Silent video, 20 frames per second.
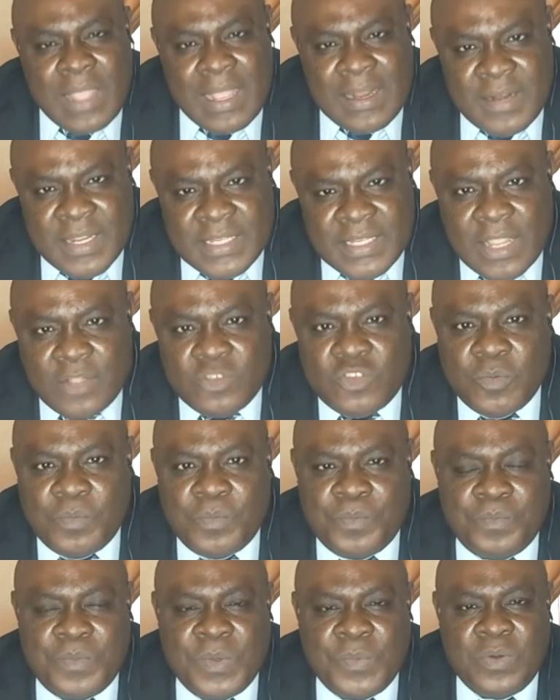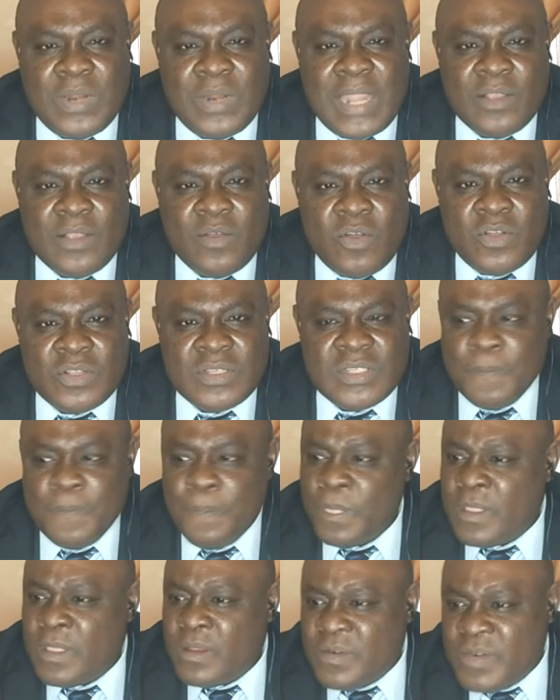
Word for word: Reach out to people like us.